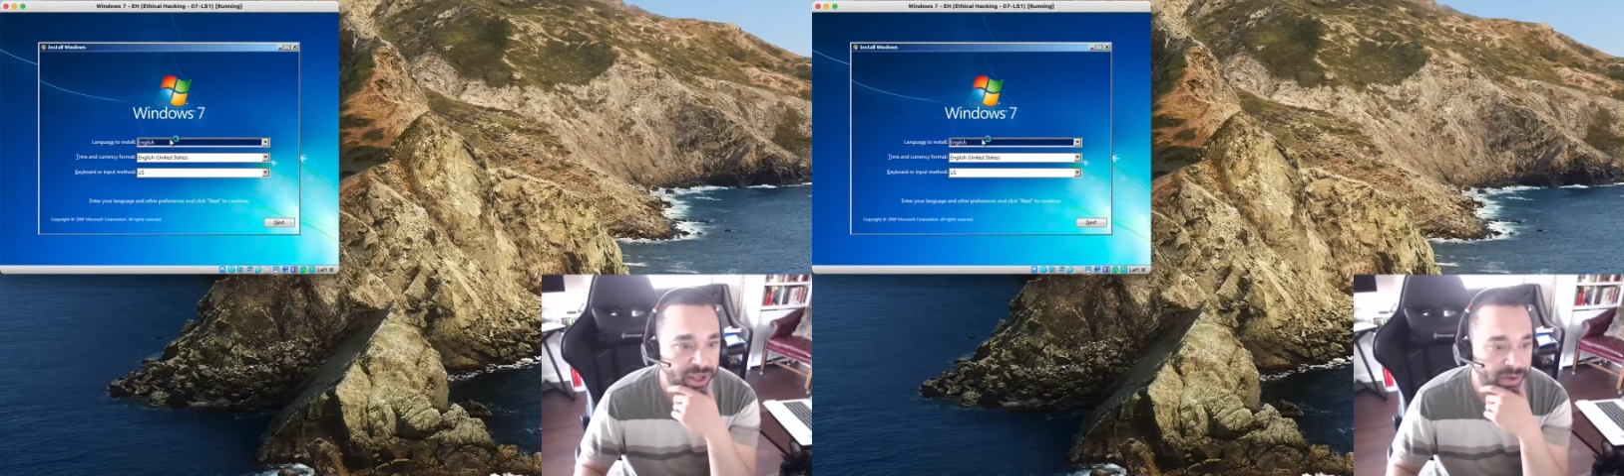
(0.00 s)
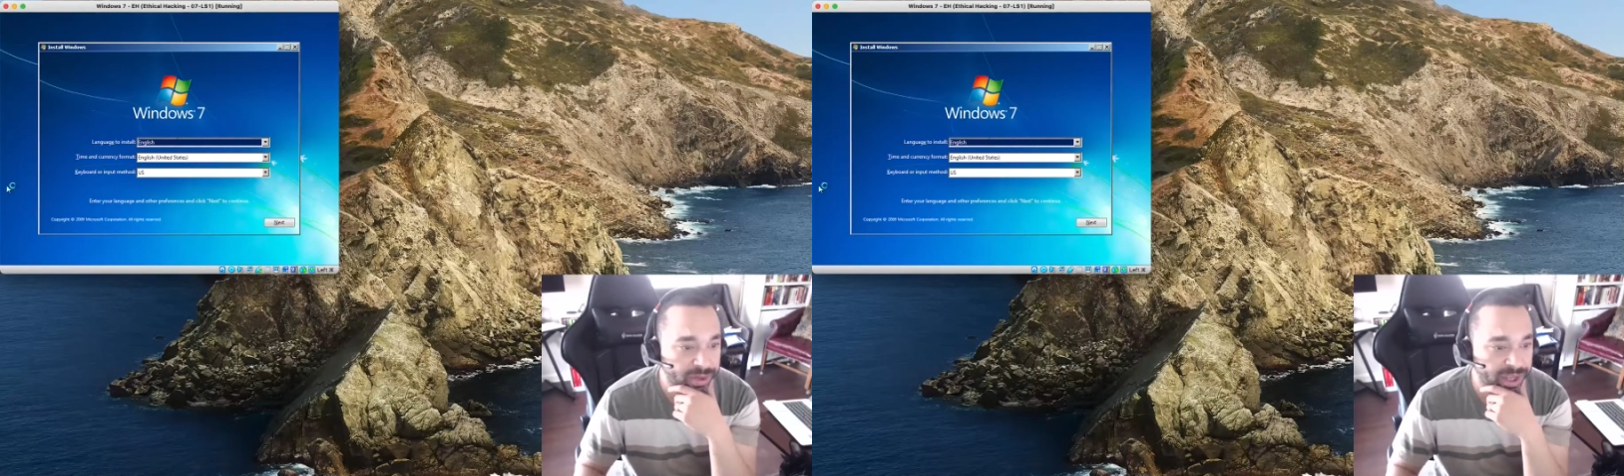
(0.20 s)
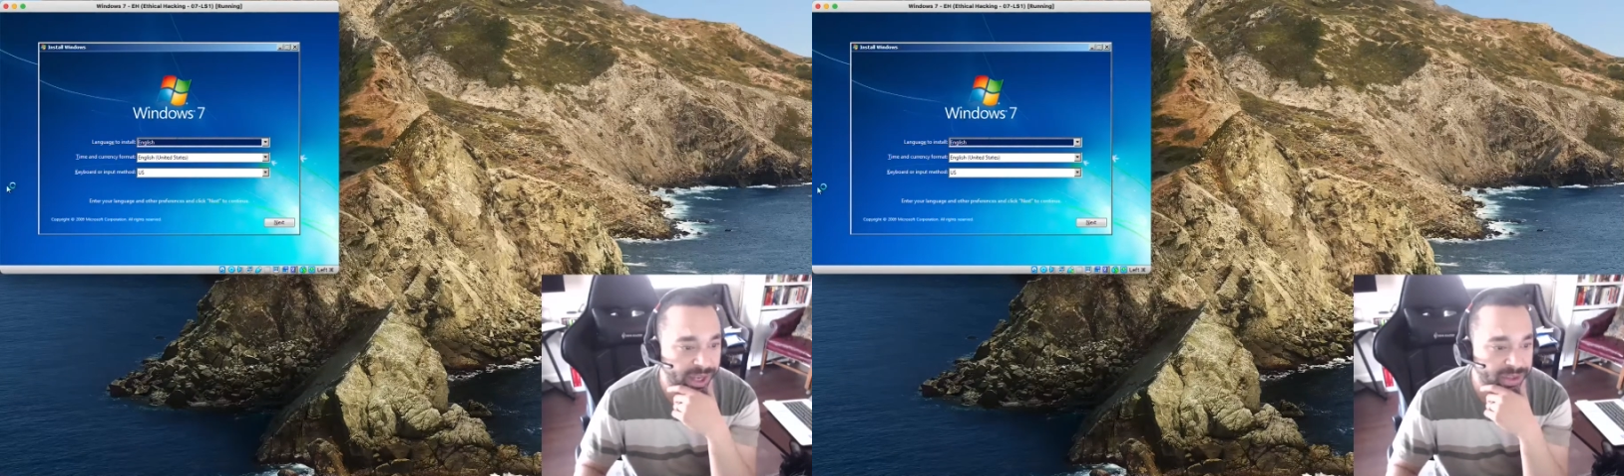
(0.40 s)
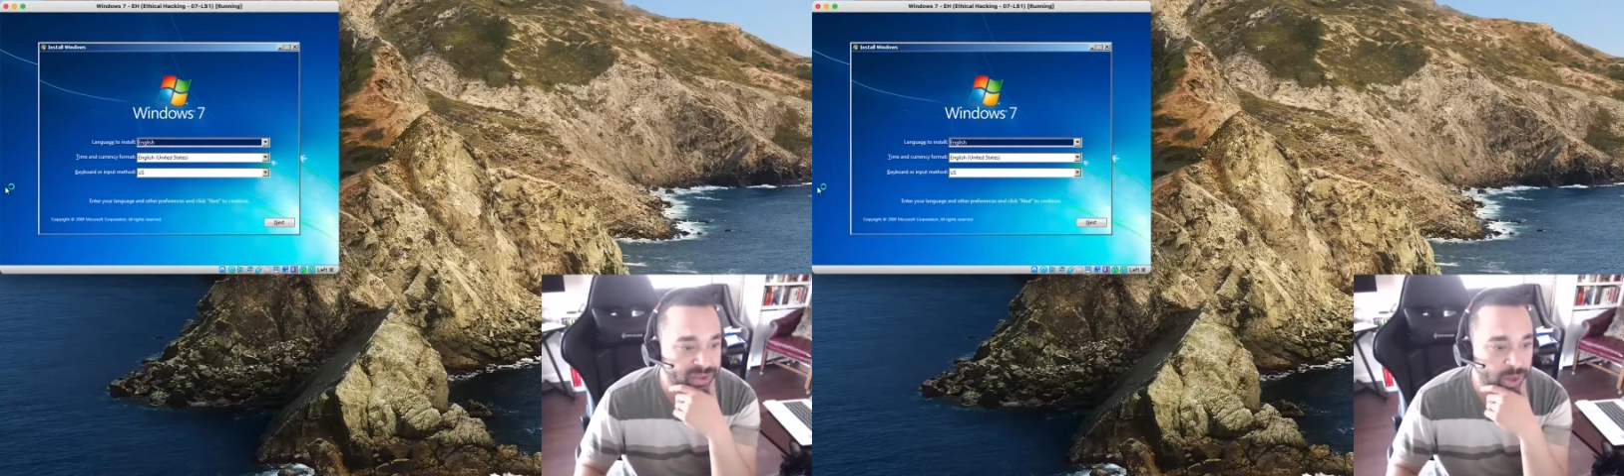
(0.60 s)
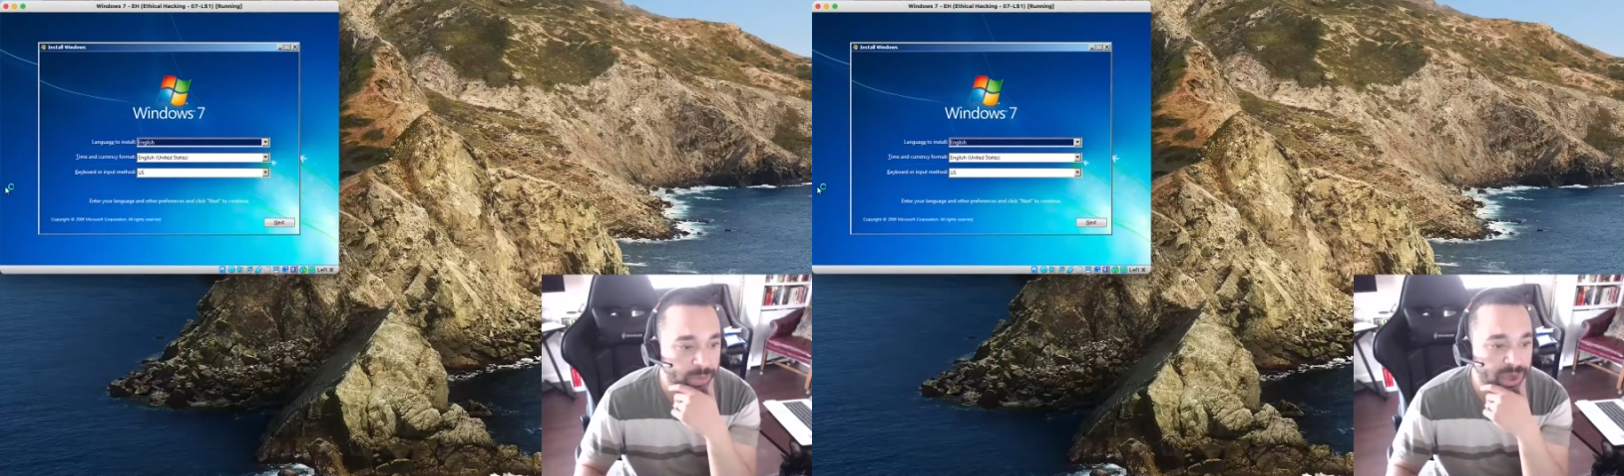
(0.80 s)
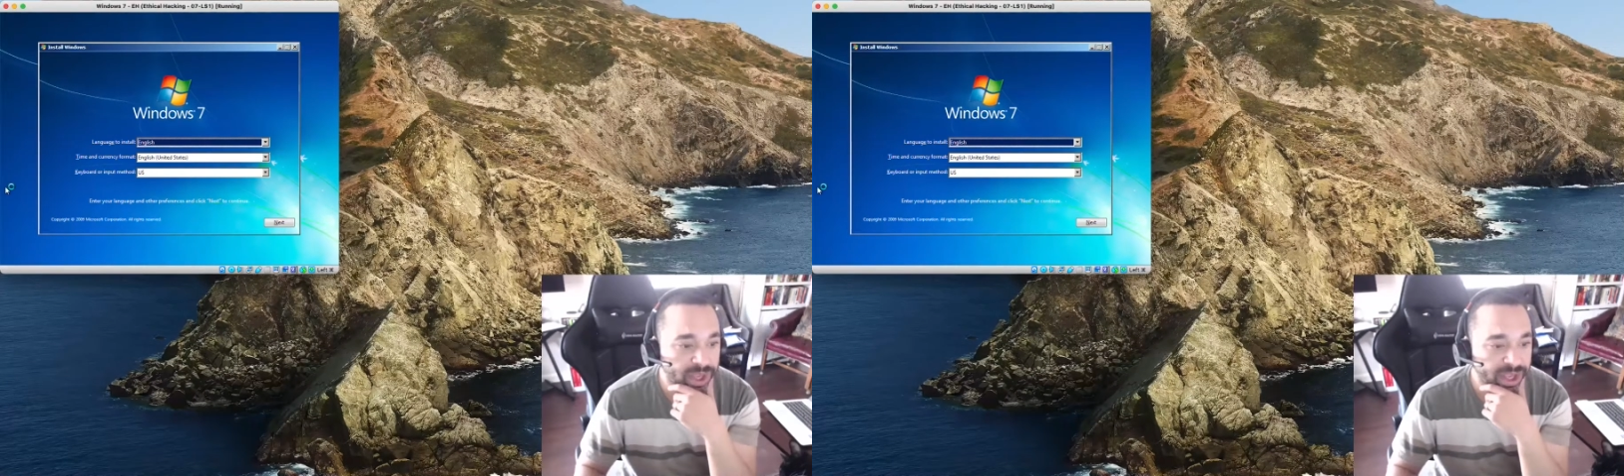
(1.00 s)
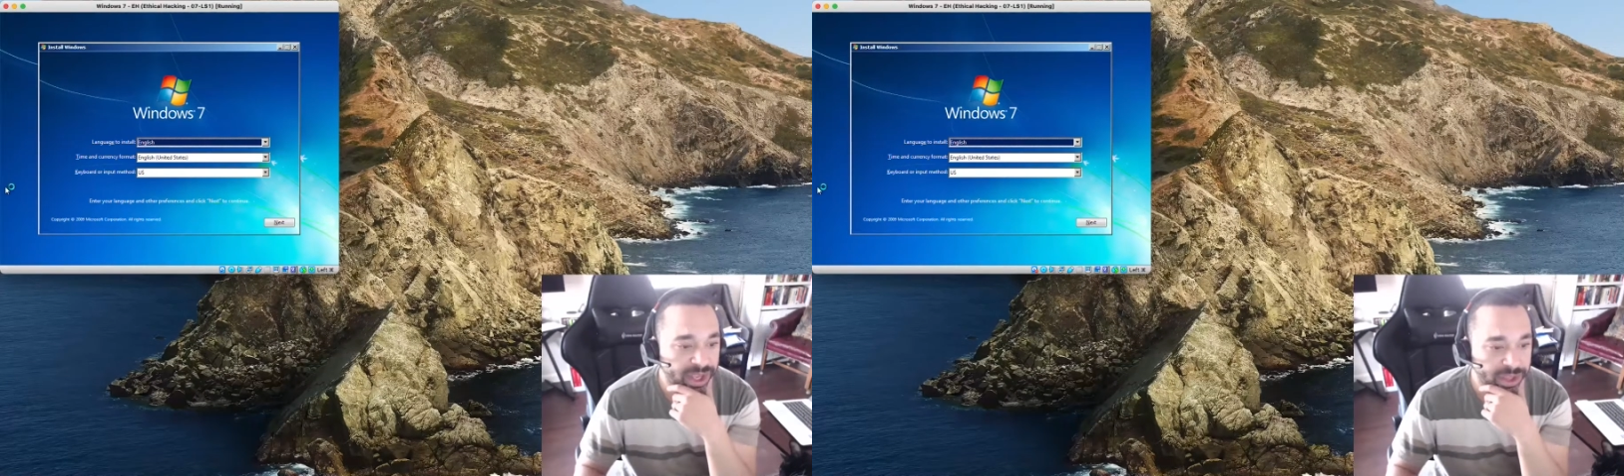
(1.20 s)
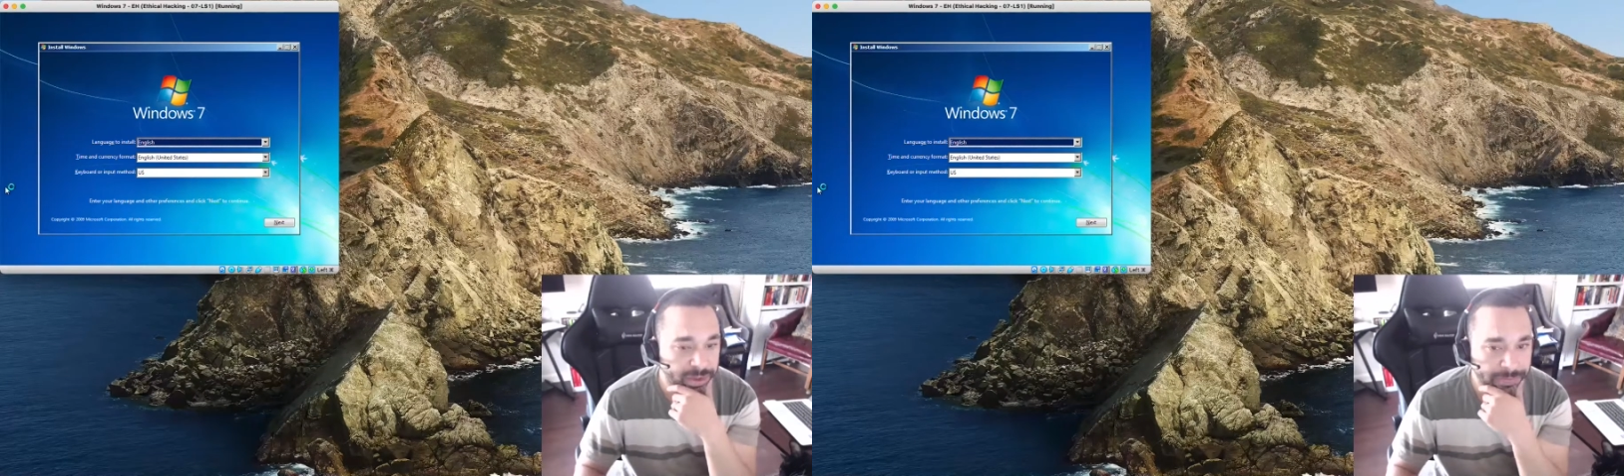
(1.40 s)
Okay, so
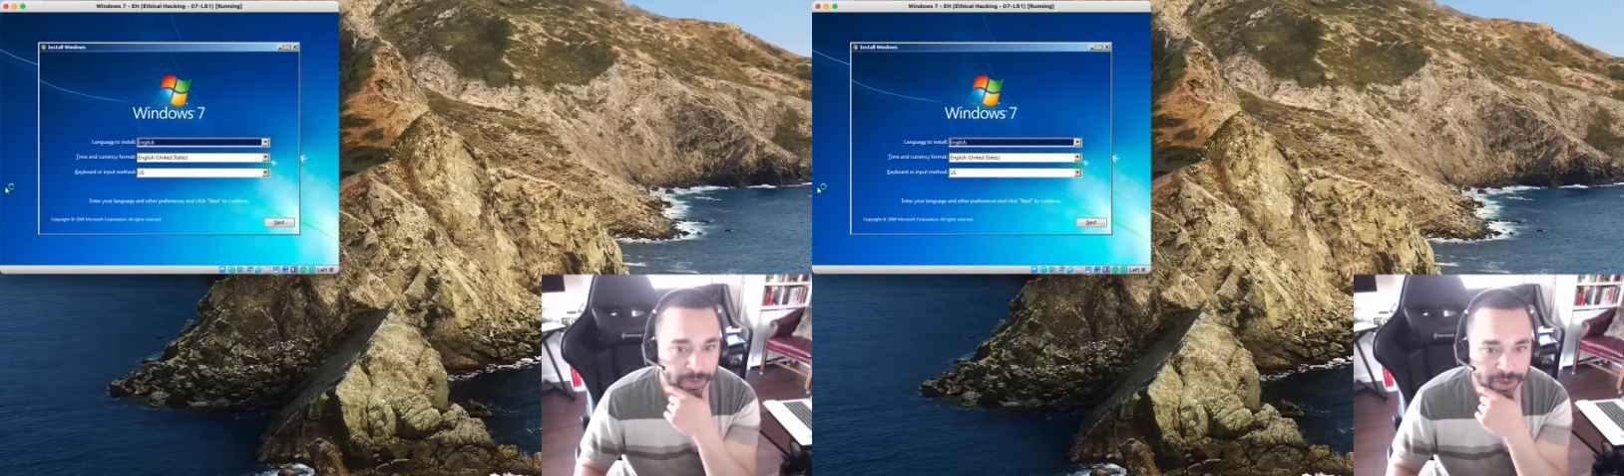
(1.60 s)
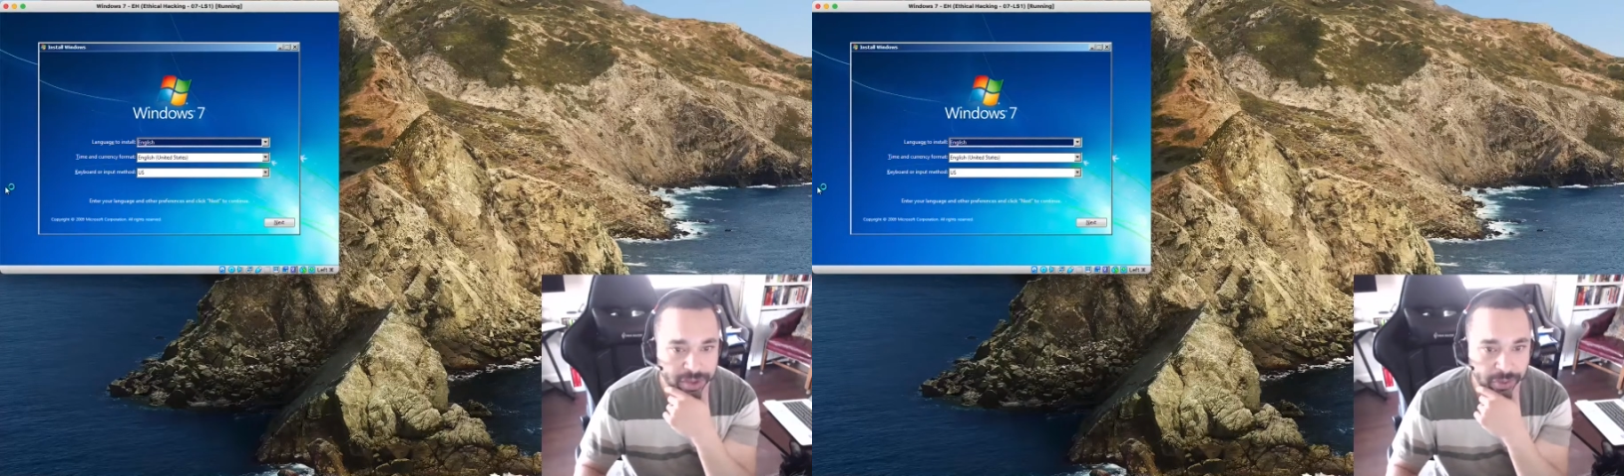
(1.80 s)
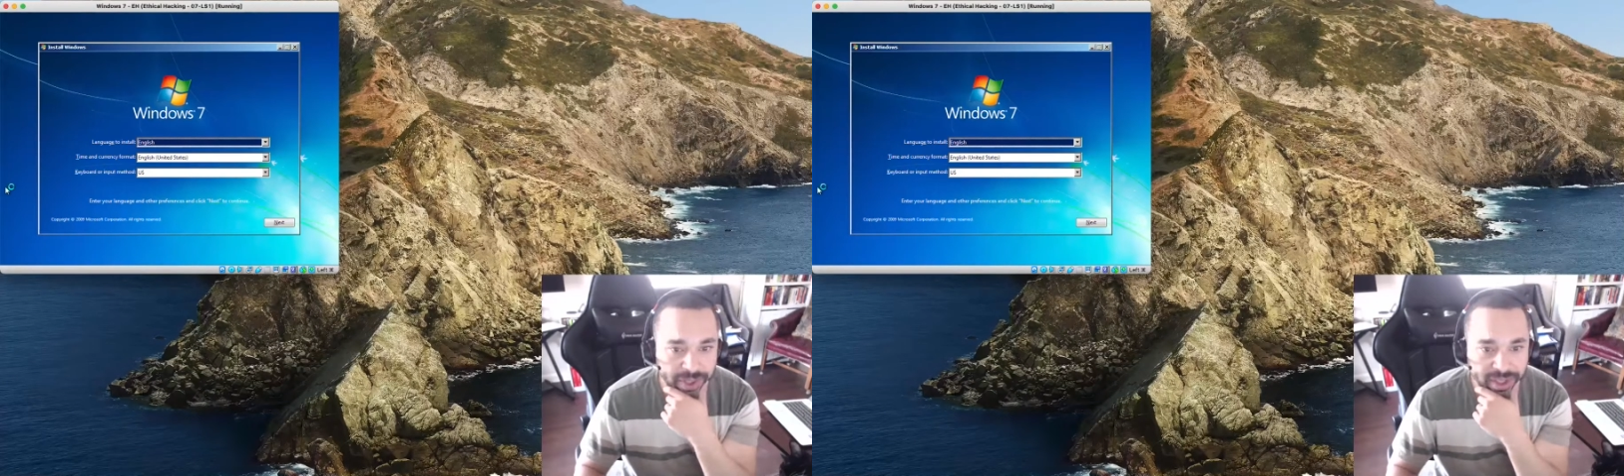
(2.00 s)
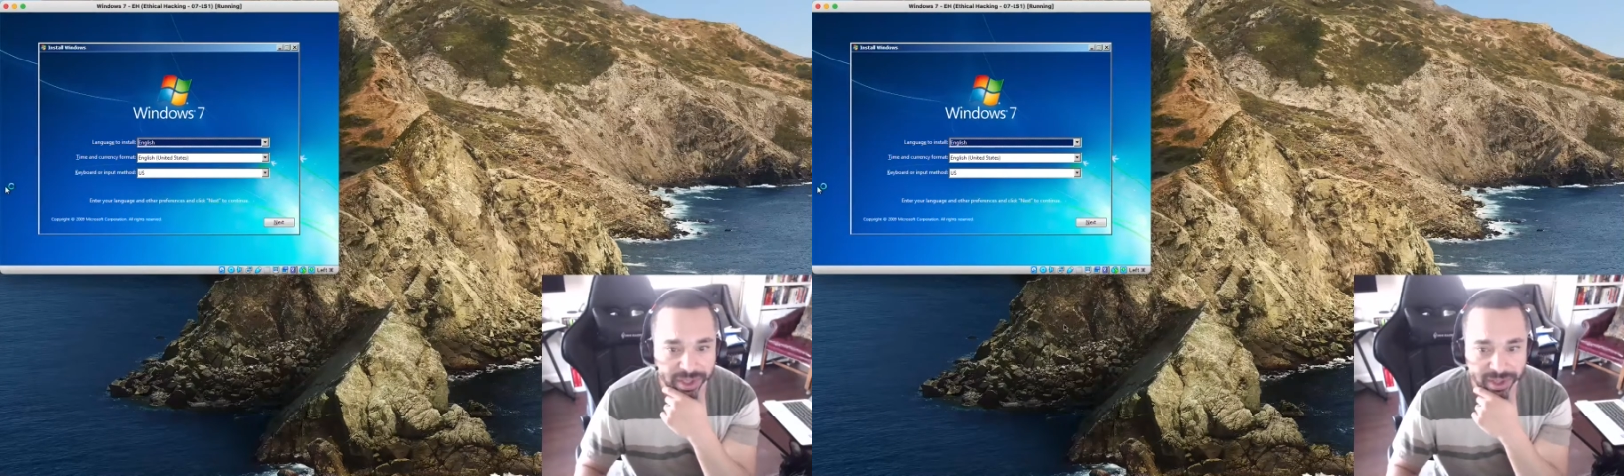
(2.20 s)
in the first screen